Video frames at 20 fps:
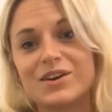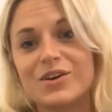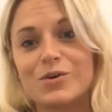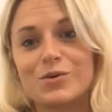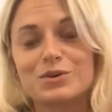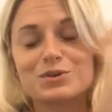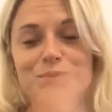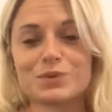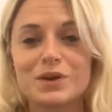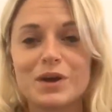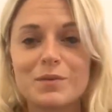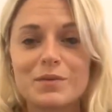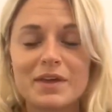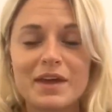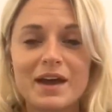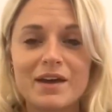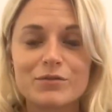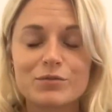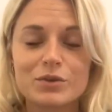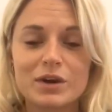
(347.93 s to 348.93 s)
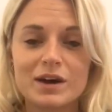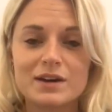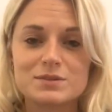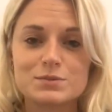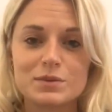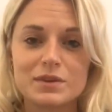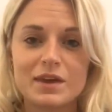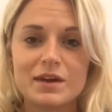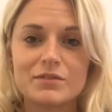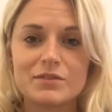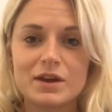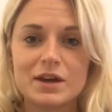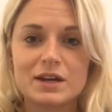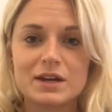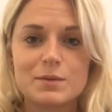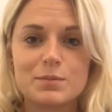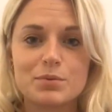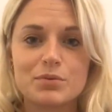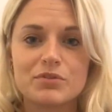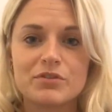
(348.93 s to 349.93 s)
always one up there, as with
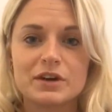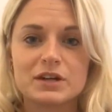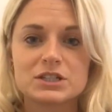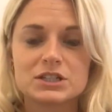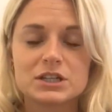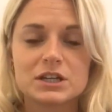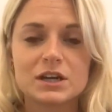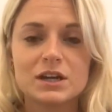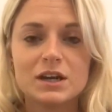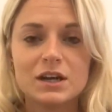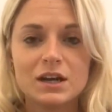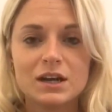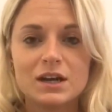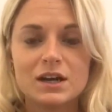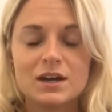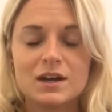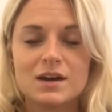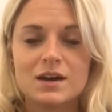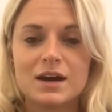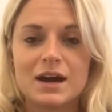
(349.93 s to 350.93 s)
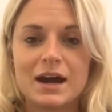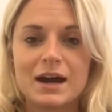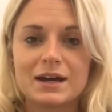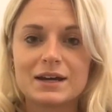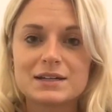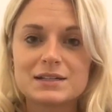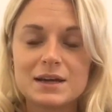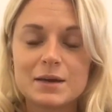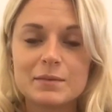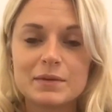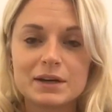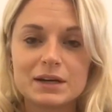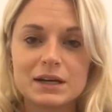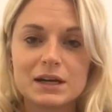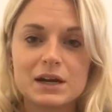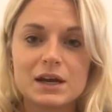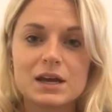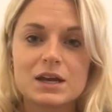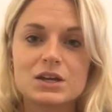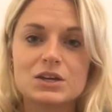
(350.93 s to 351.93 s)
any profession
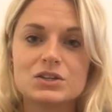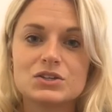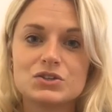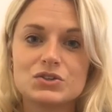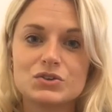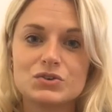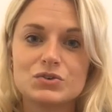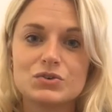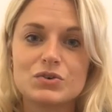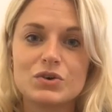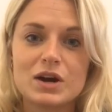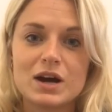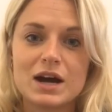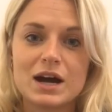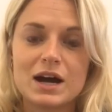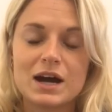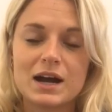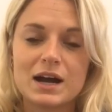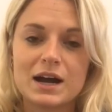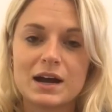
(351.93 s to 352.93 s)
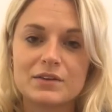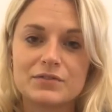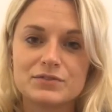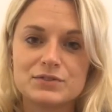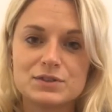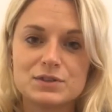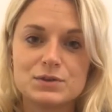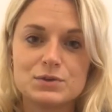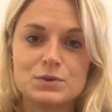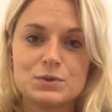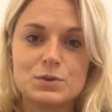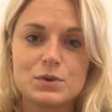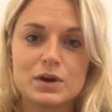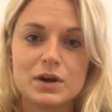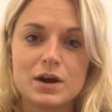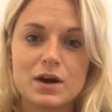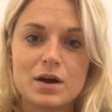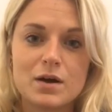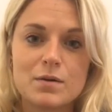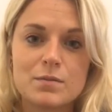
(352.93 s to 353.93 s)
academically, you do have
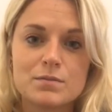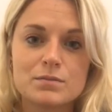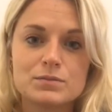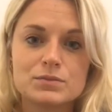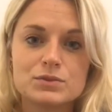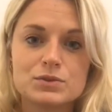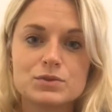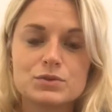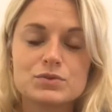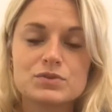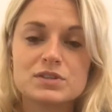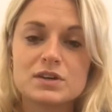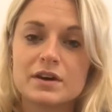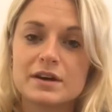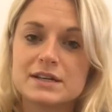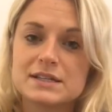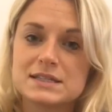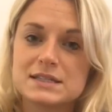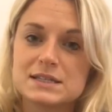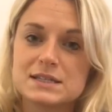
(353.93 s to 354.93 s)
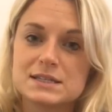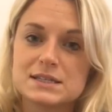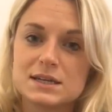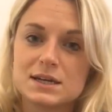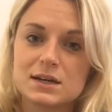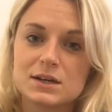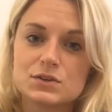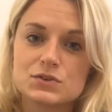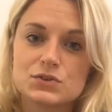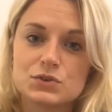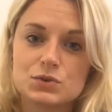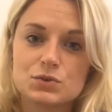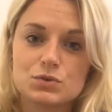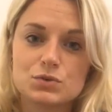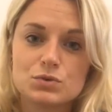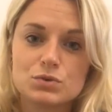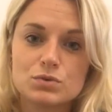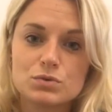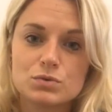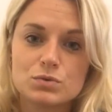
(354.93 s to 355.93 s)
to um, do sciences at
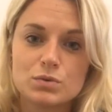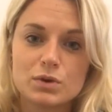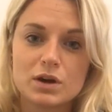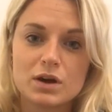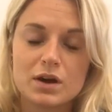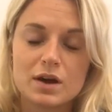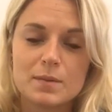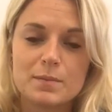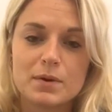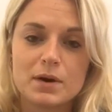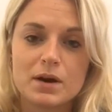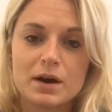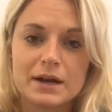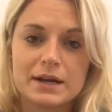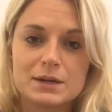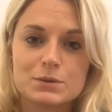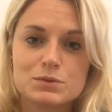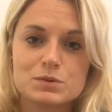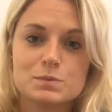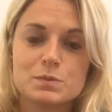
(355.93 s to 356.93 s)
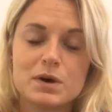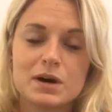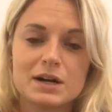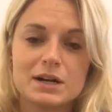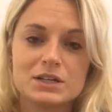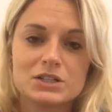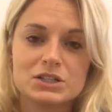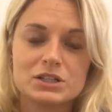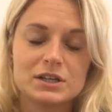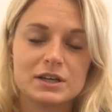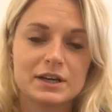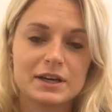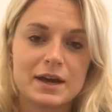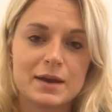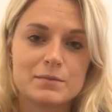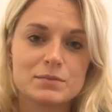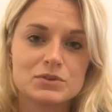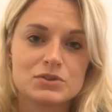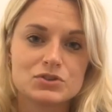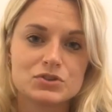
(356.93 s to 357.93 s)
school. When I applied, it was biology and
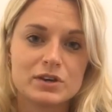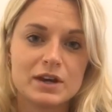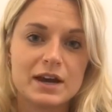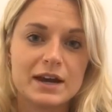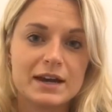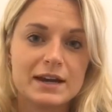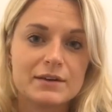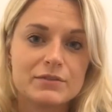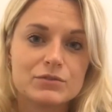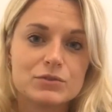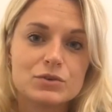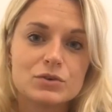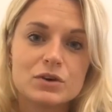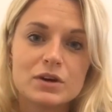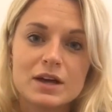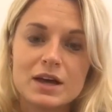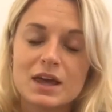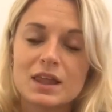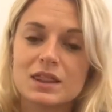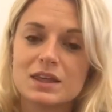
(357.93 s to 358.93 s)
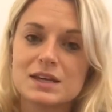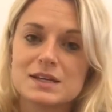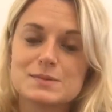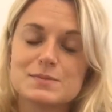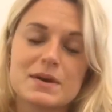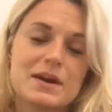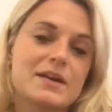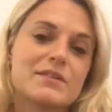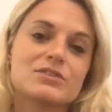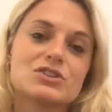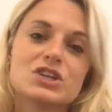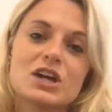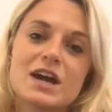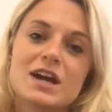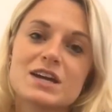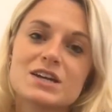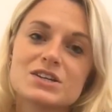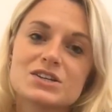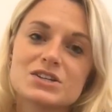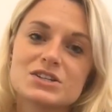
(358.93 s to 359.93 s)
chemistry A level. Things may have
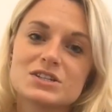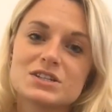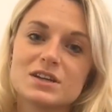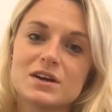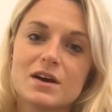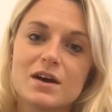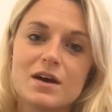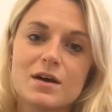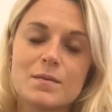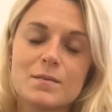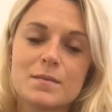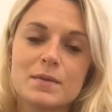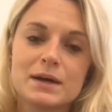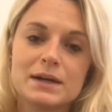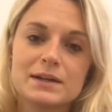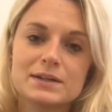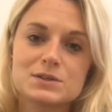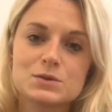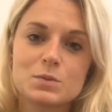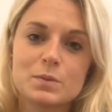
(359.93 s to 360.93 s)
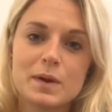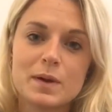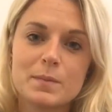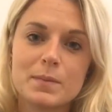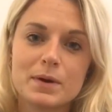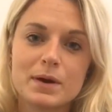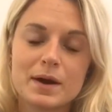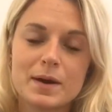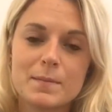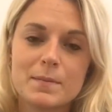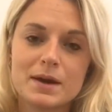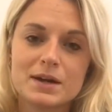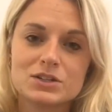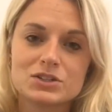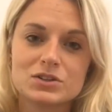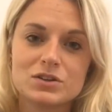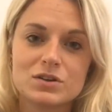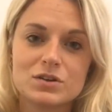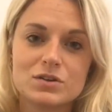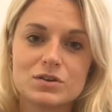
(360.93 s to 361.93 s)
changed um, a little bit, but I
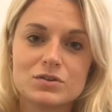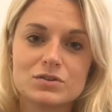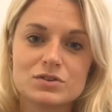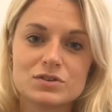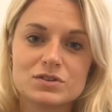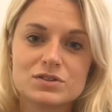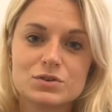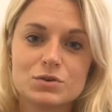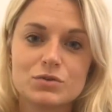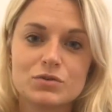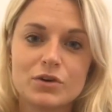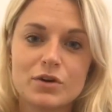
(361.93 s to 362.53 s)
imagine that those are still